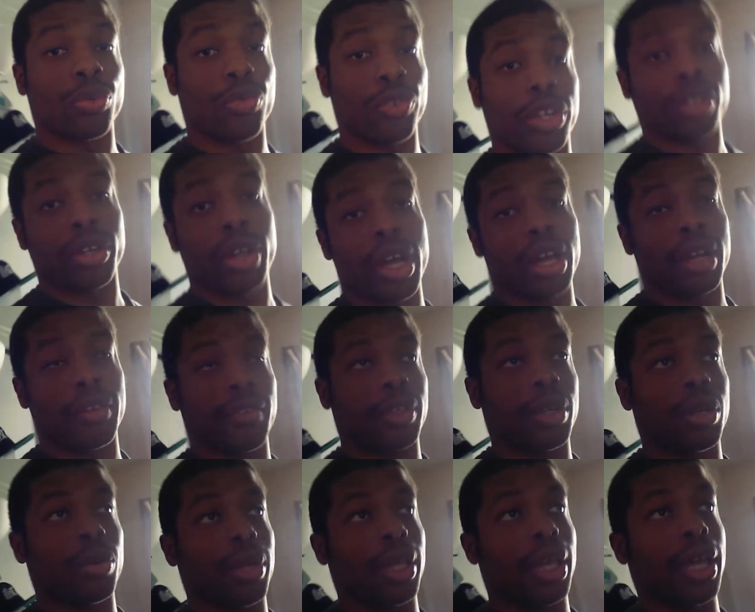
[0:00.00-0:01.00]
career out of
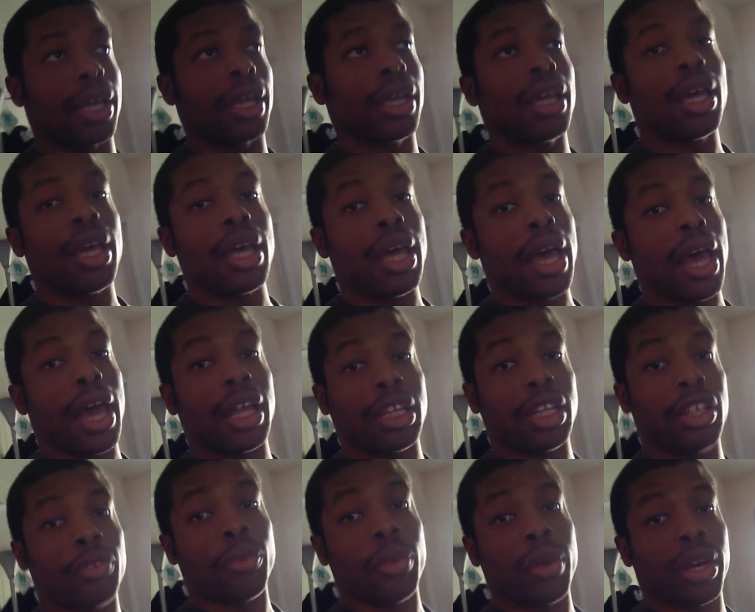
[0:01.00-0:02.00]
it, okay? I
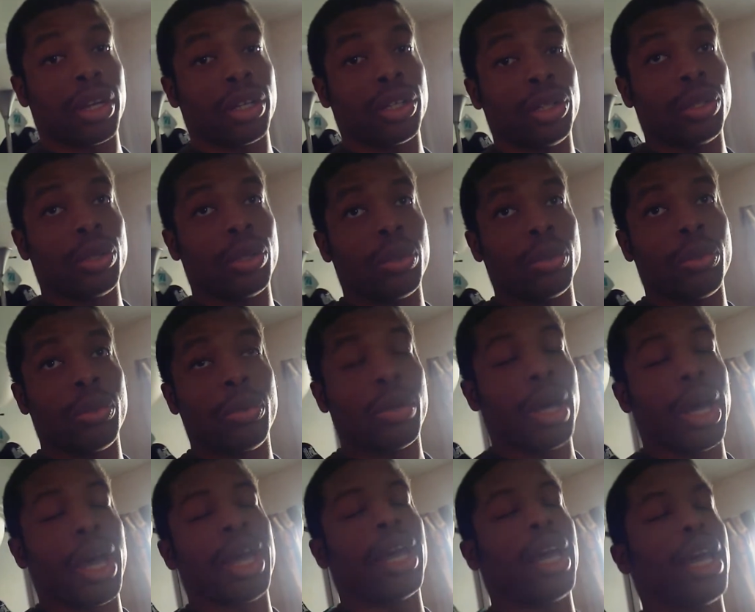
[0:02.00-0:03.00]
love what I
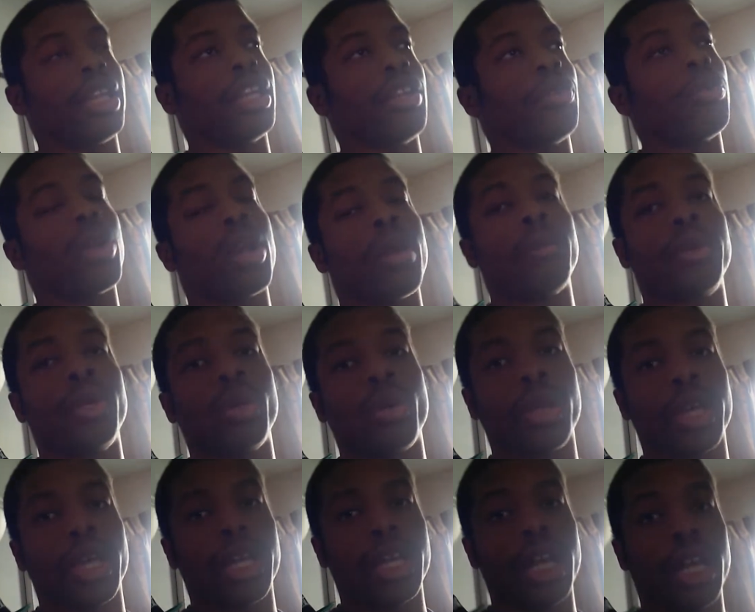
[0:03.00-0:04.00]
do. I, I love what I'm
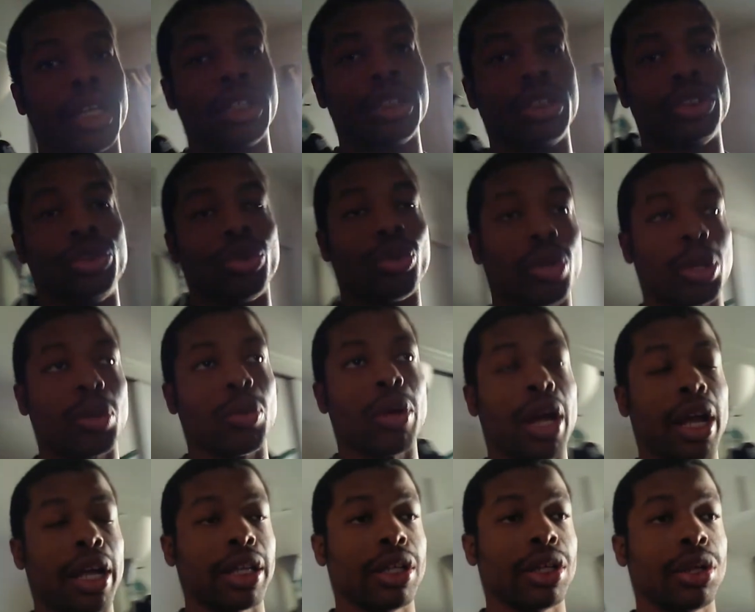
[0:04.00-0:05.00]
doing, and I enjoy
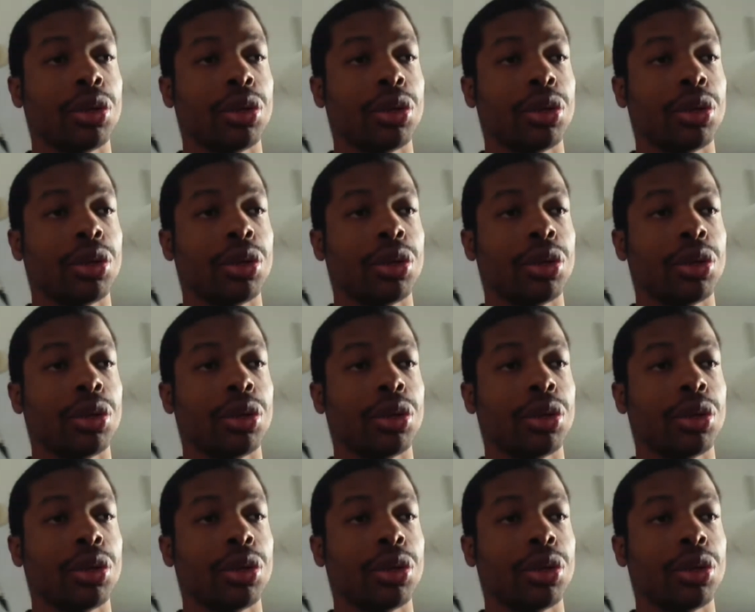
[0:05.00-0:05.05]
what I